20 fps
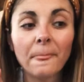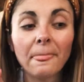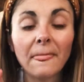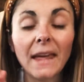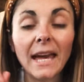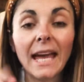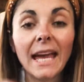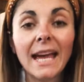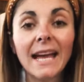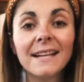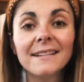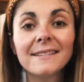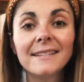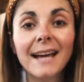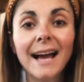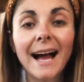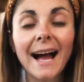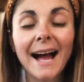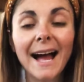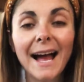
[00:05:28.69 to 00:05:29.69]
And
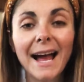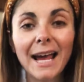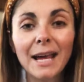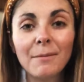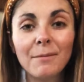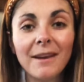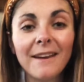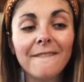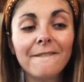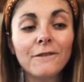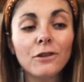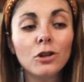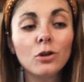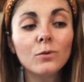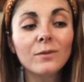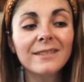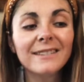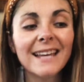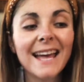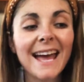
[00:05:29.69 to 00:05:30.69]
time. If
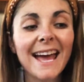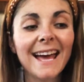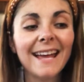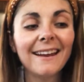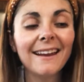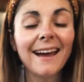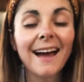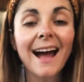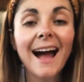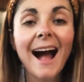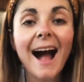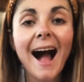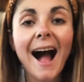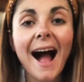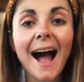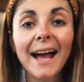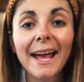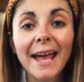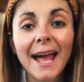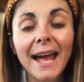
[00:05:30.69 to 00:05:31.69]
you said
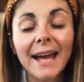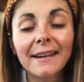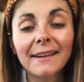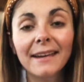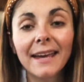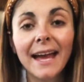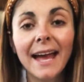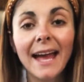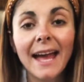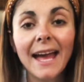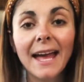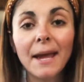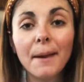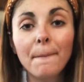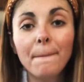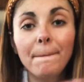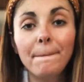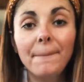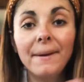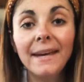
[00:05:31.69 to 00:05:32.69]

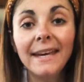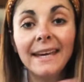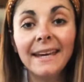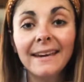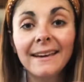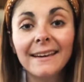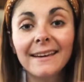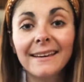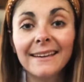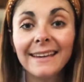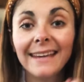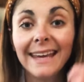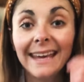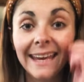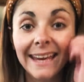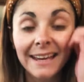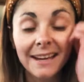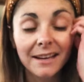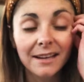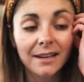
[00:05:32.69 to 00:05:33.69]
I-N-K, pink,
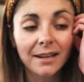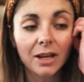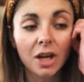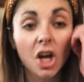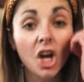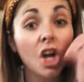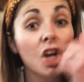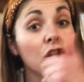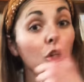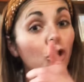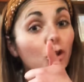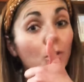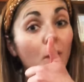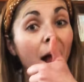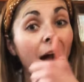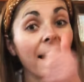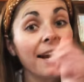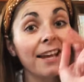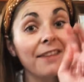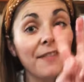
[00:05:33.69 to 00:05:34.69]
ink, you
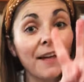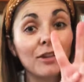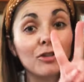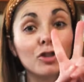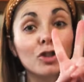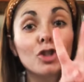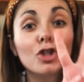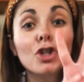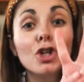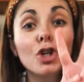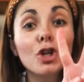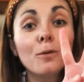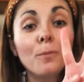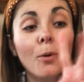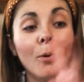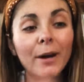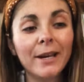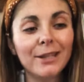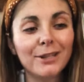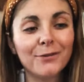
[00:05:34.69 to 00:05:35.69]
got it. That's 2
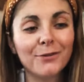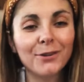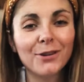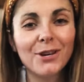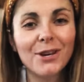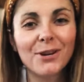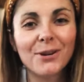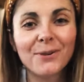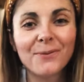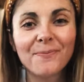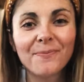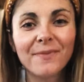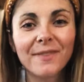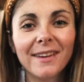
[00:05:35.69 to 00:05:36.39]
points for you.